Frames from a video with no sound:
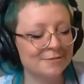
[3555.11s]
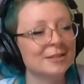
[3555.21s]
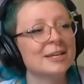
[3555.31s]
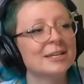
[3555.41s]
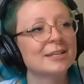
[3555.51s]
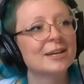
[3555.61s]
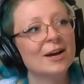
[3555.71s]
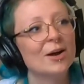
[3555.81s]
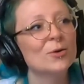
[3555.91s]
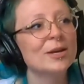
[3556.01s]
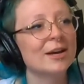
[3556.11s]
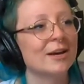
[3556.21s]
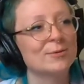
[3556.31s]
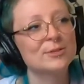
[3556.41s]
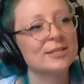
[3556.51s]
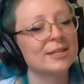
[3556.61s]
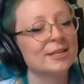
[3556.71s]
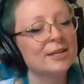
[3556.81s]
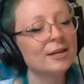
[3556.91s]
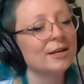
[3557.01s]
Like, oh yeah, I was like,
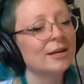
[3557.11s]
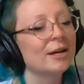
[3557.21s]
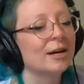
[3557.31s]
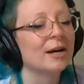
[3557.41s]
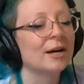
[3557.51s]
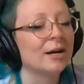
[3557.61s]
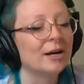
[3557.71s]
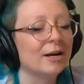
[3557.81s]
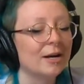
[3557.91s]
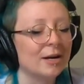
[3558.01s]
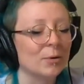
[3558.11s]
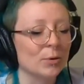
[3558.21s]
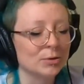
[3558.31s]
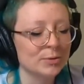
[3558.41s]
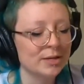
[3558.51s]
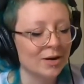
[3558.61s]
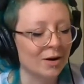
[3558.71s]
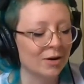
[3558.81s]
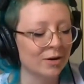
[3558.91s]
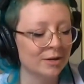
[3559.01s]
I worked really
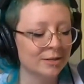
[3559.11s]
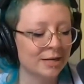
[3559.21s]
hard.